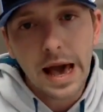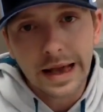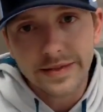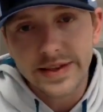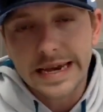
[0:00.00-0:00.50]

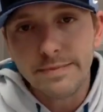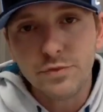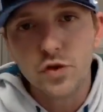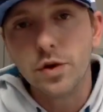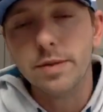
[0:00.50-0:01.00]
and team
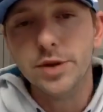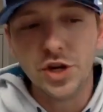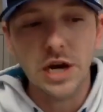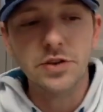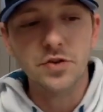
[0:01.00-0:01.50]
scrimmage
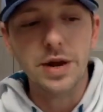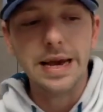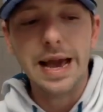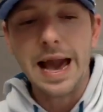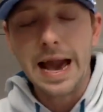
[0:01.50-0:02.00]

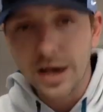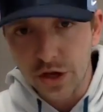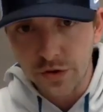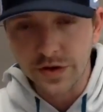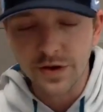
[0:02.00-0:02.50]
yesterday at
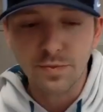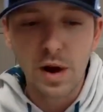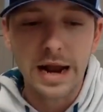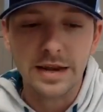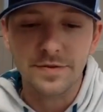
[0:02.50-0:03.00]
Houston's
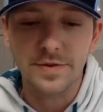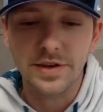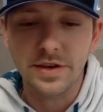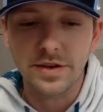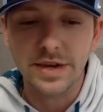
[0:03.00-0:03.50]
practice
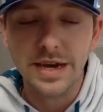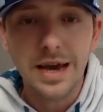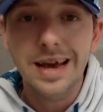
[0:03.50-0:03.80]
facility,